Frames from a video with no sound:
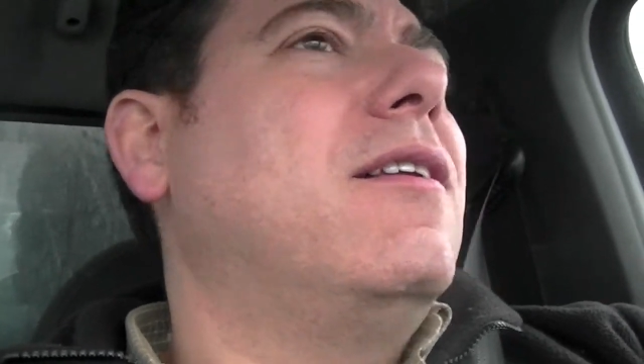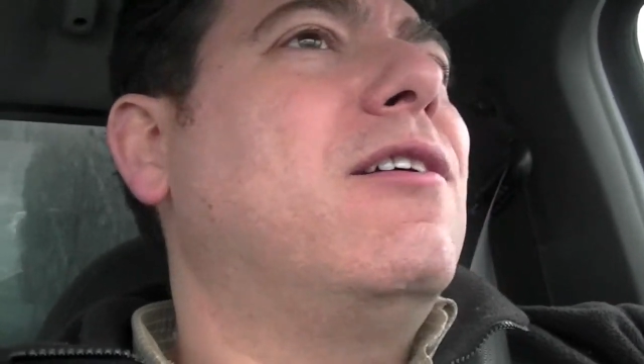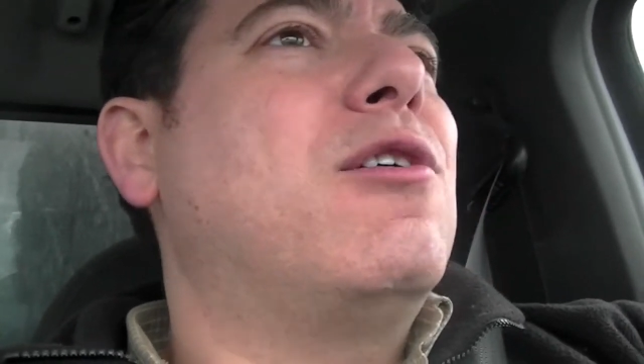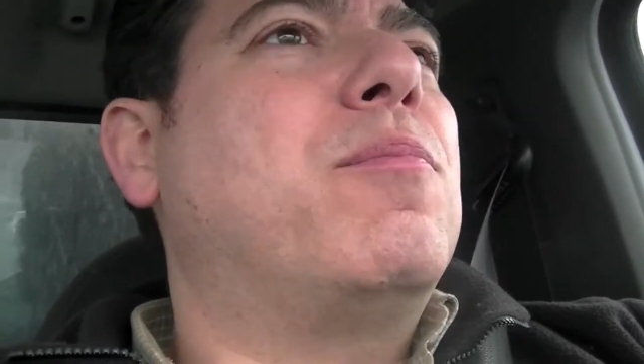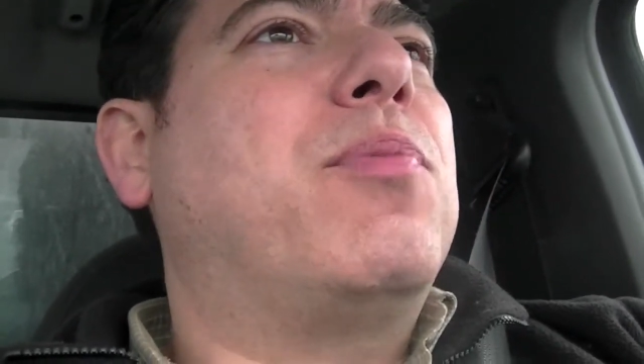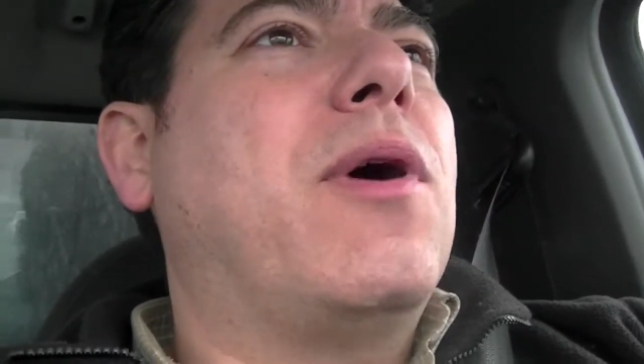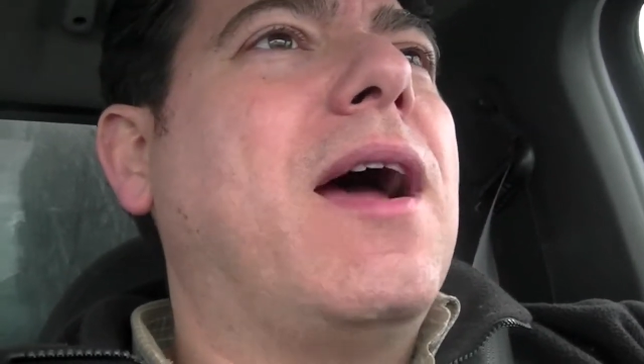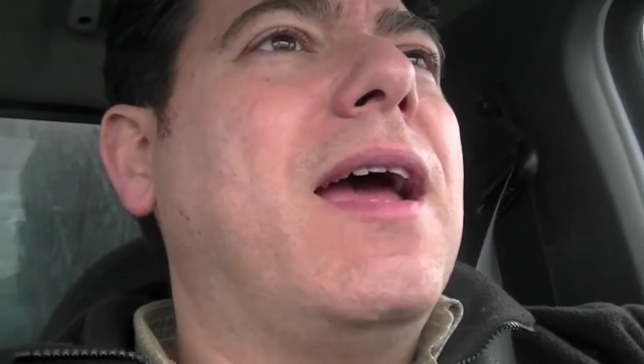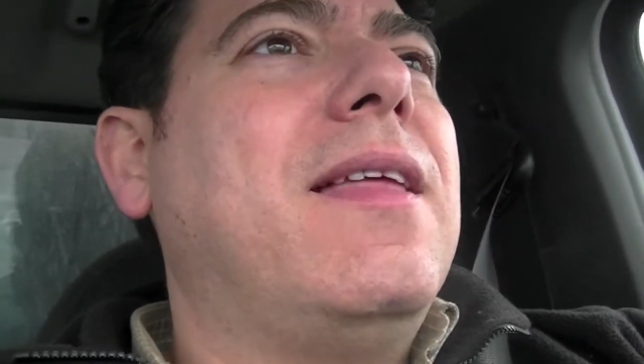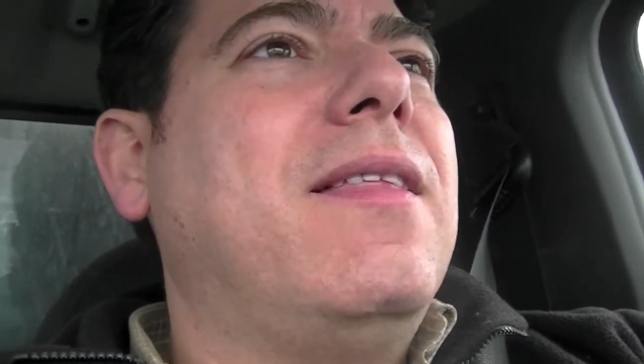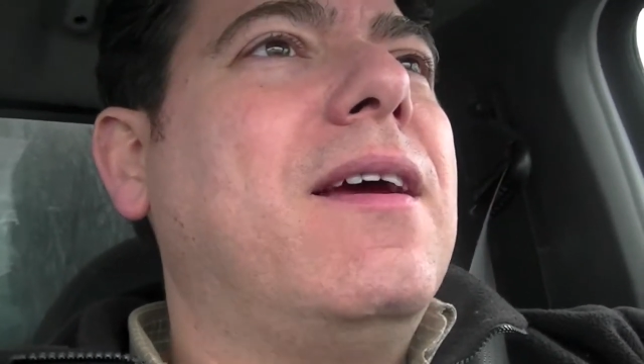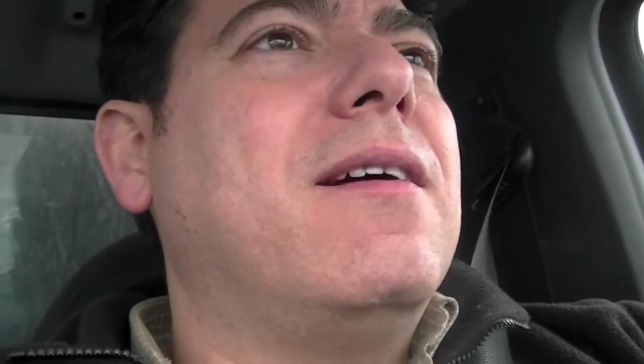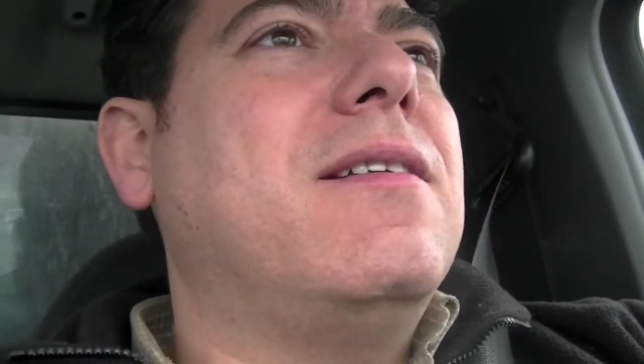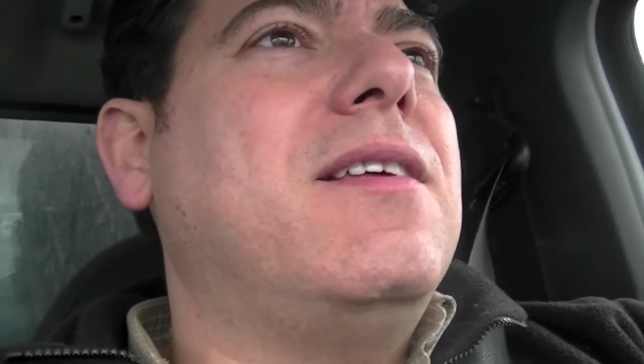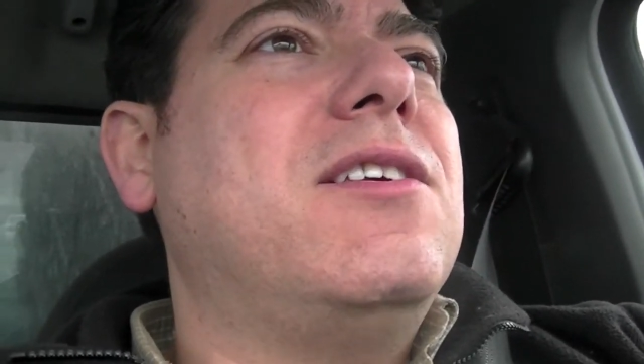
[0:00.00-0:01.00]
little Brian
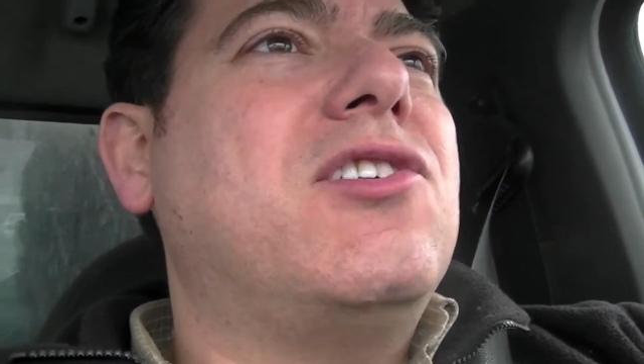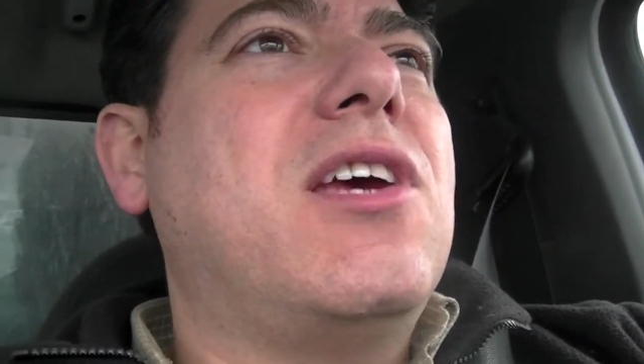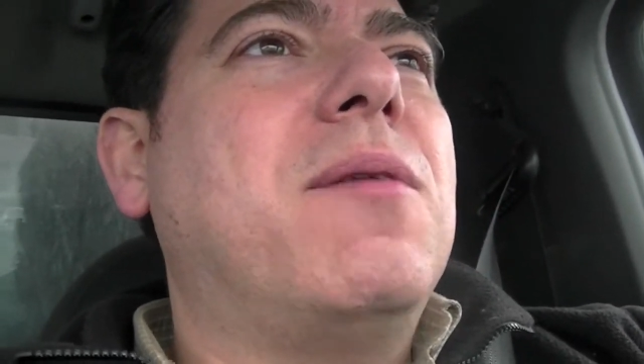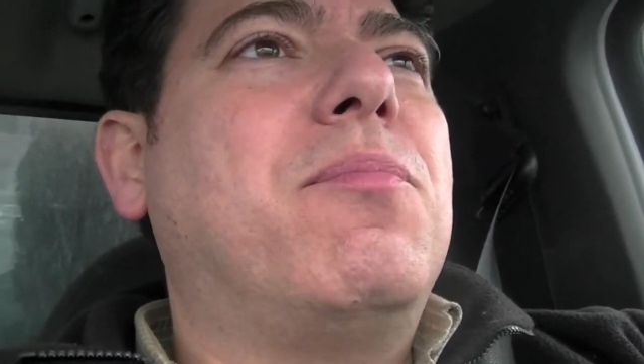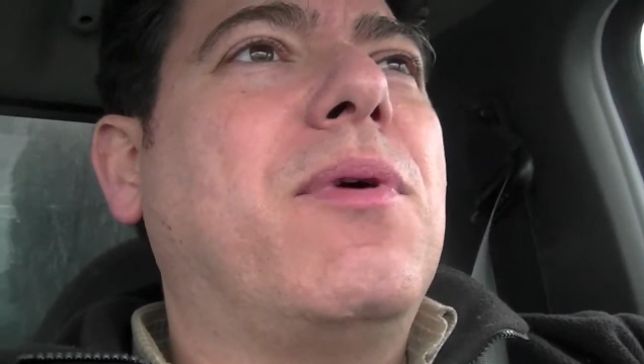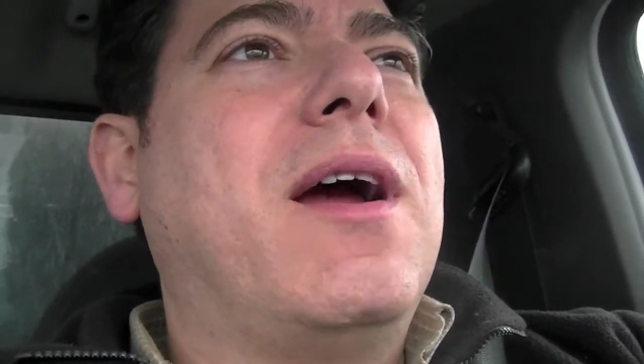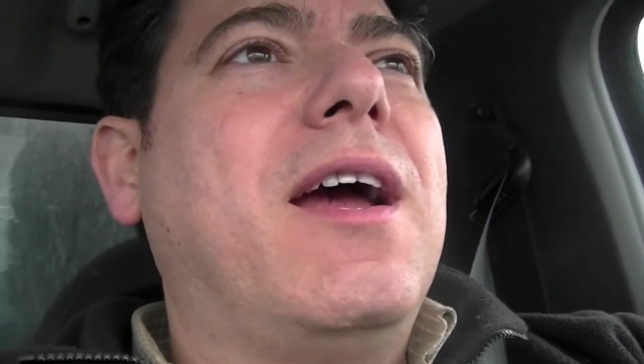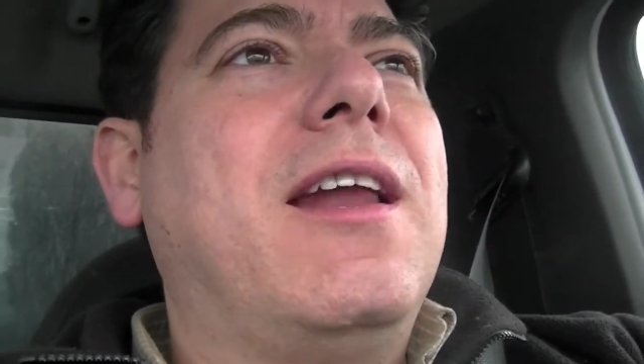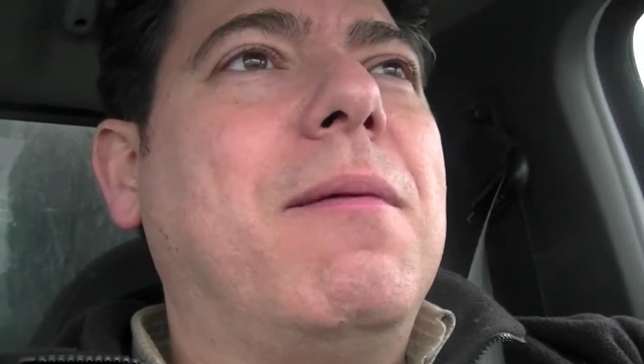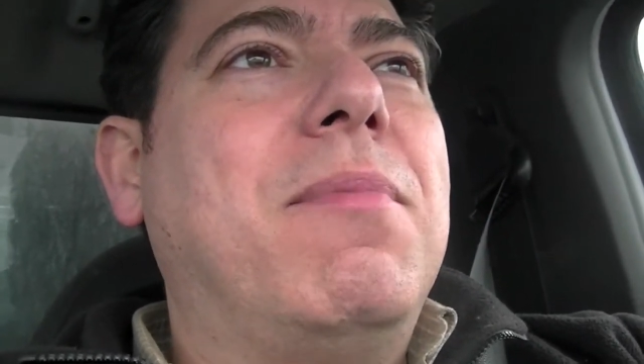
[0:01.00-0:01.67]
there, D J Brian.